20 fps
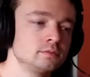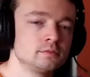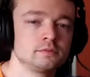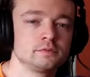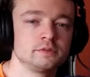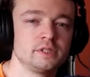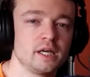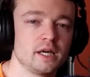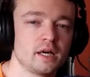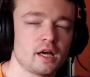
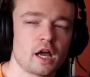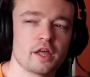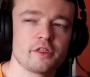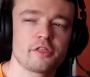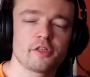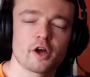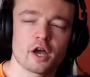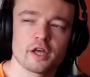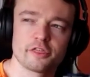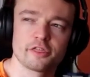yeah, I
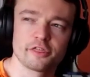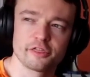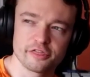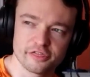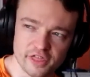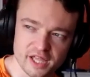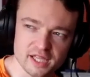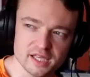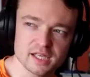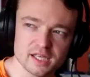
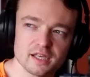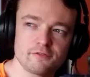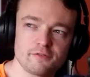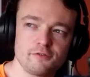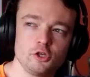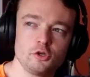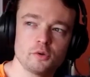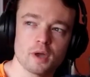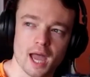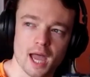think if
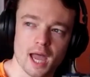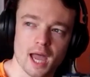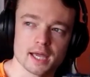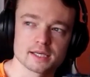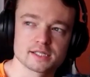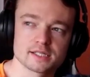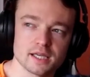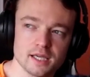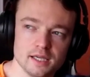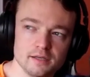you add
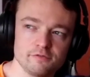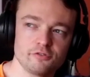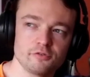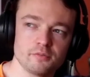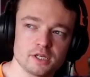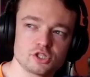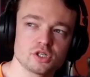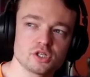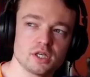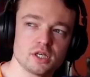
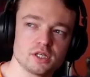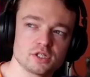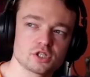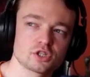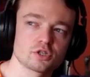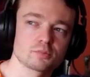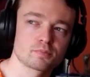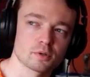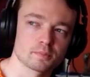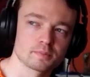information into the
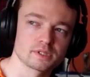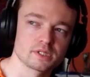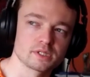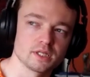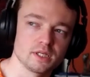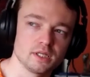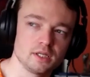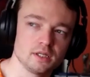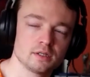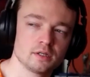
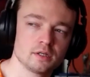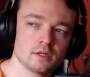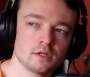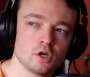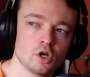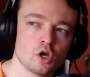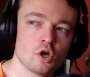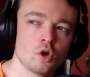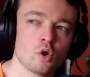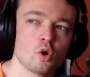property
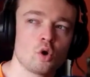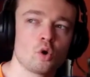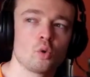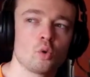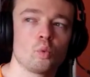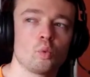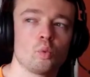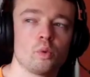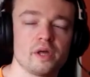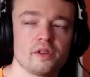
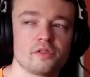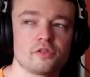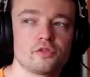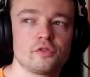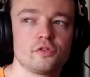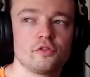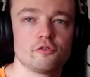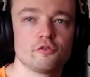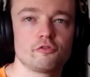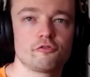with
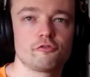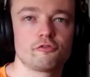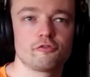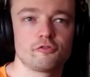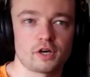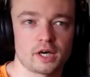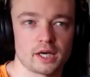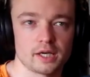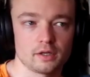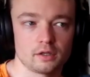the
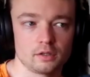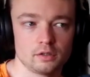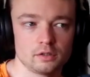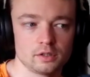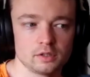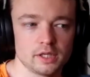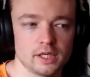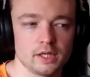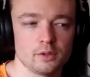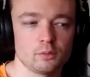file,
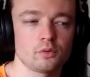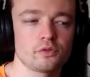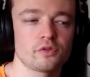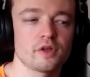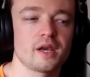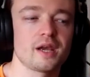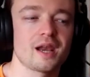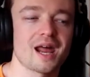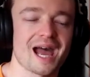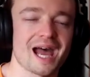it will
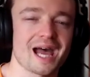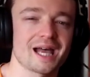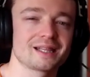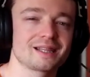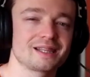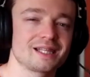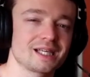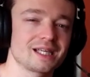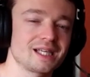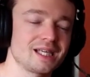then add
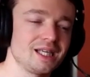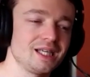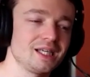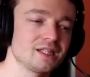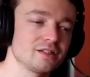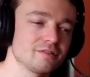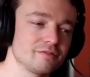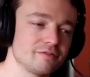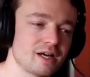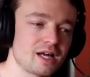the key and
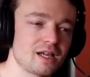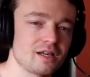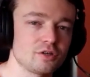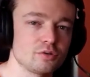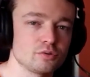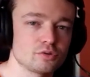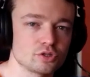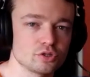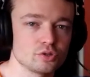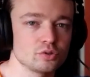the value
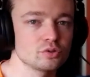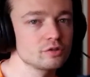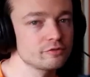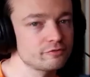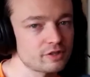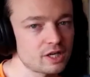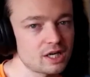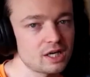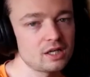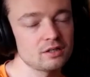to the
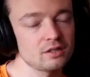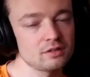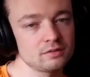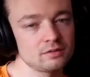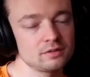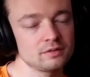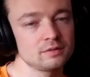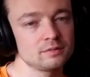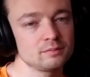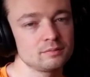file,
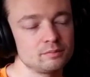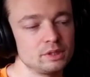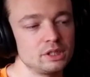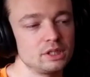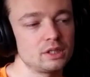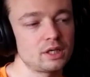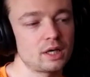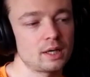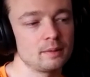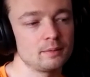
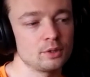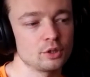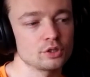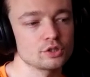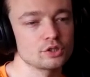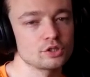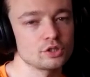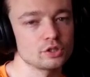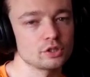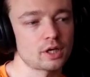but I'm not
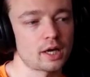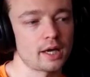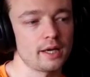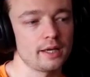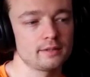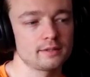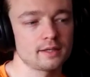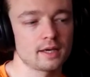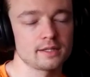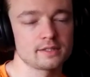sure.
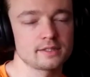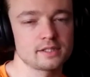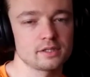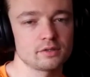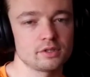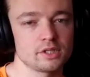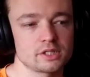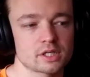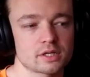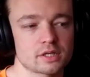I still
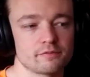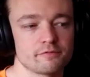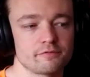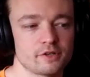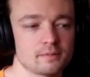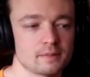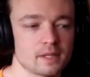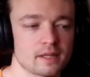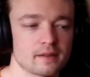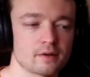need to
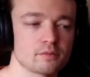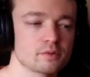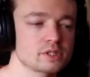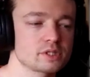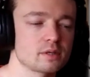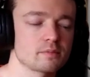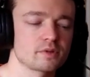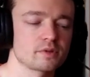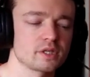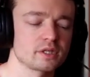confirm that. That was
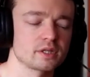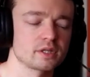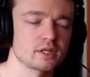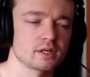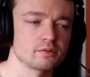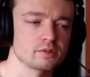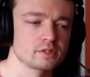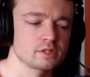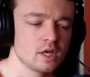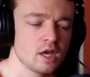something that I
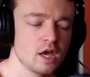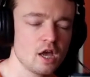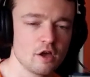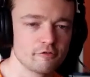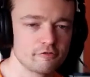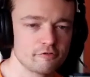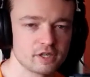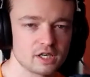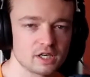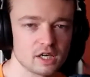was
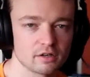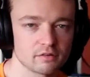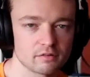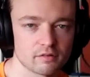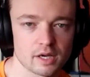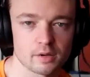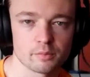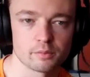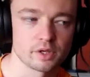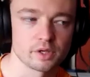fiddling
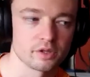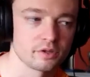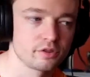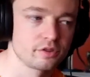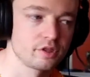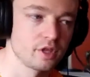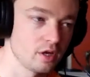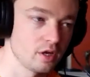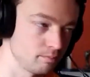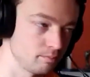around with
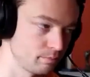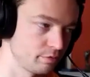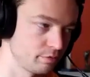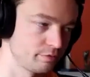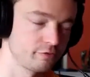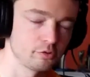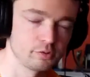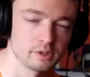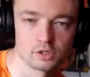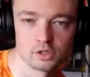before
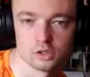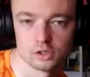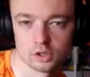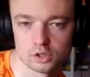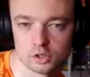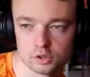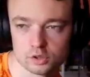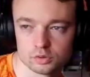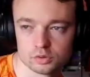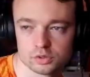we got on the
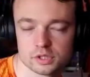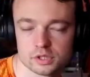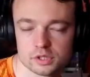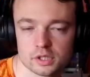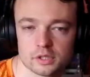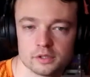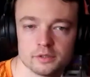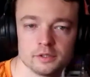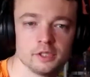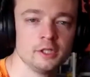call.
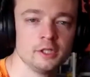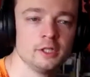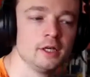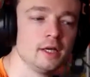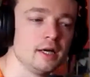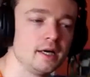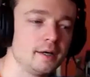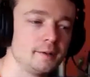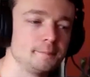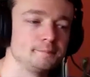So,
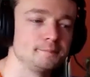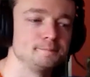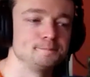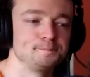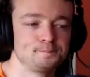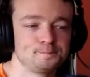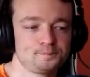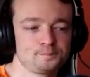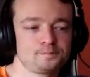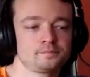um,
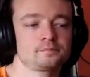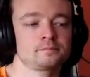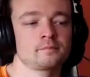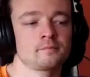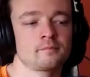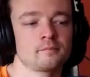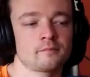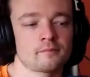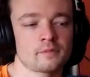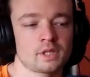
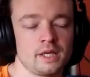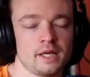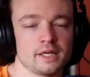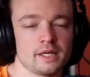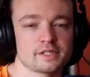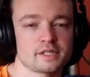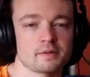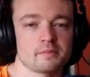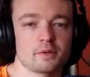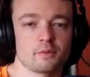yeah,
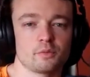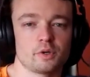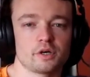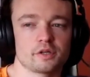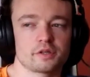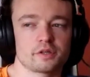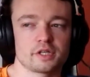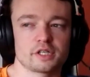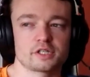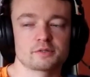something worth
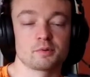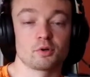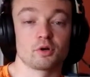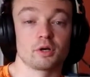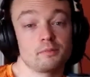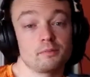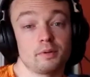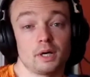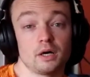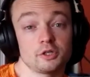exploring.
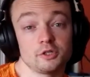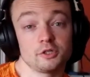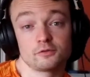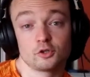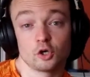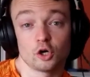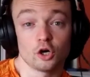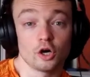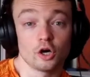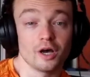But you've
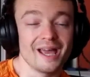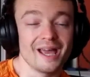got